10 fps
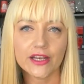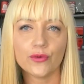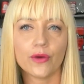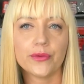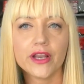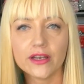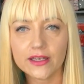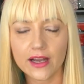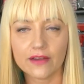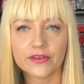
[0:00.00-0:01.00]
what we're gonna
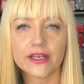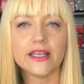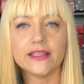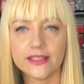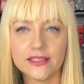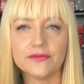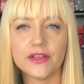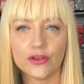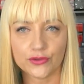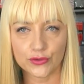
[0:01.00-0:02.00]
cover in this
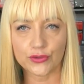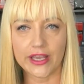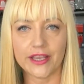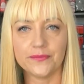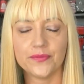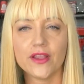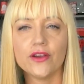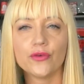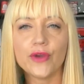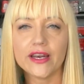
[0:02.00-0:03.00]
video today.
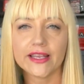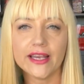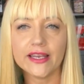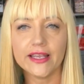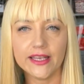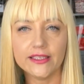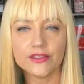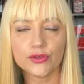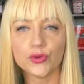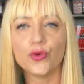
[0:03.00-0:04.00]
We are getting
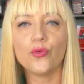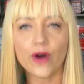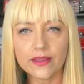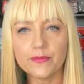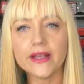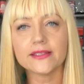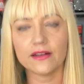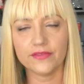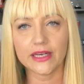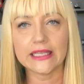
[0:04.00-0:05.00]
into what makes
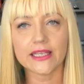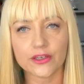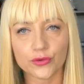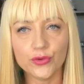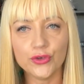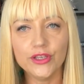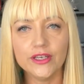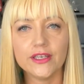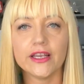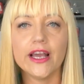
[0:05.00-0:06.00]
Alpharetta good
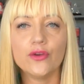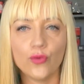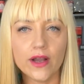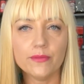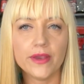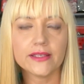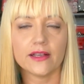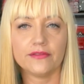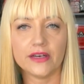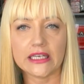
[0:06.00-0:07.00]
and what makes
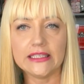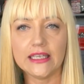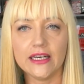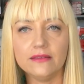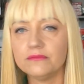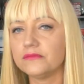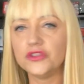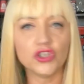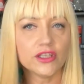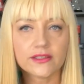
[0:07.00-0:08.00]
Alpharetta
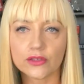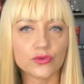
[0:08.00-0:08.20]
not so